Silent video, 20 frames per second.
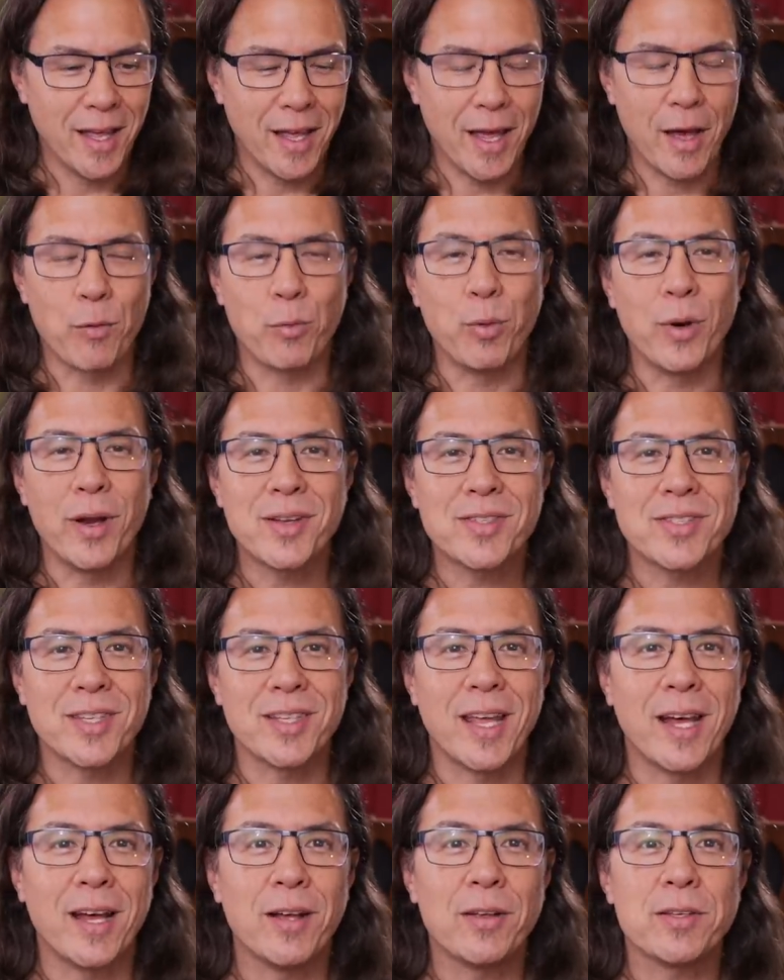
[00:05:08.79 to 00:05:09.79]
at risk
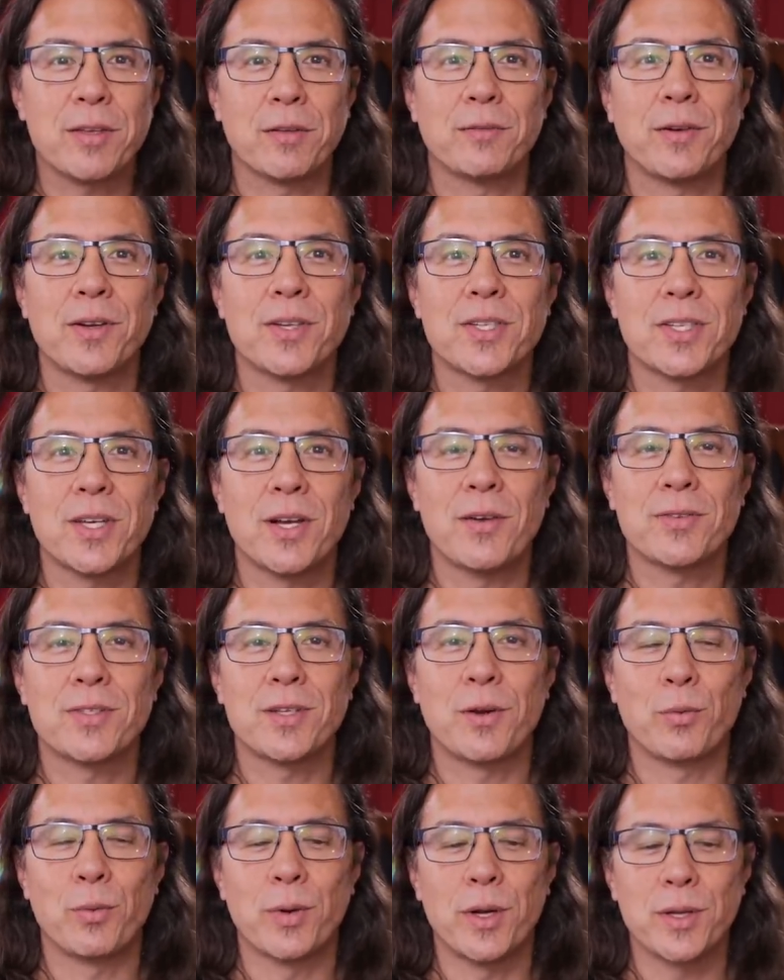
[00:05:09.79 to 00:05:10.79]
and the health of ourselves
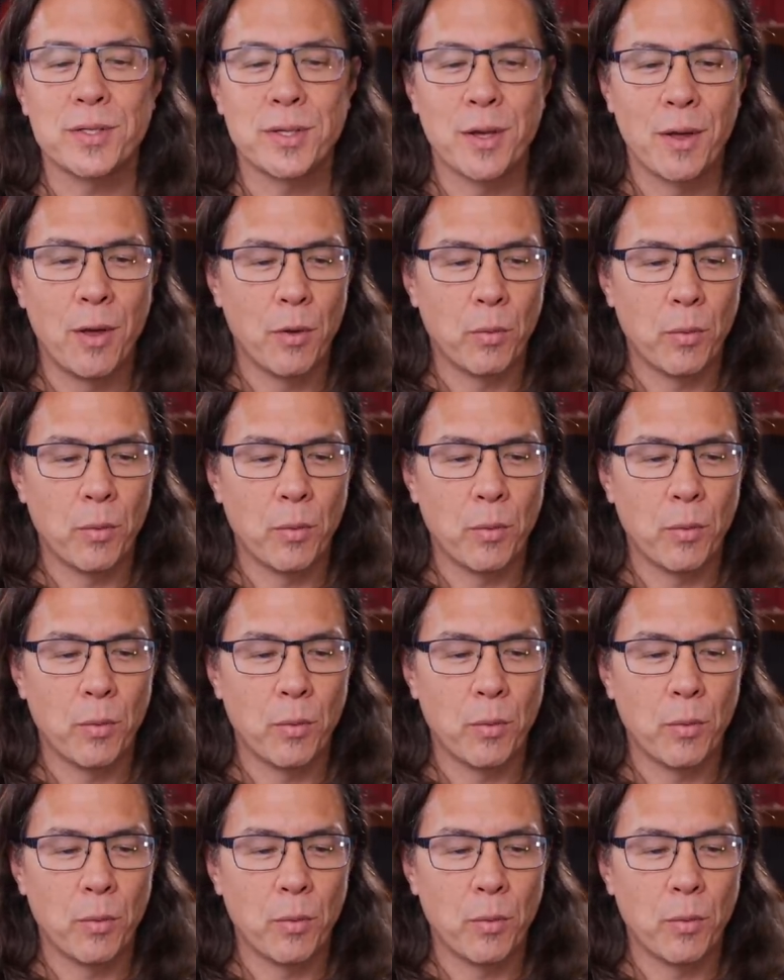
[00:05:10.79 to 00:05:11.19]
at risk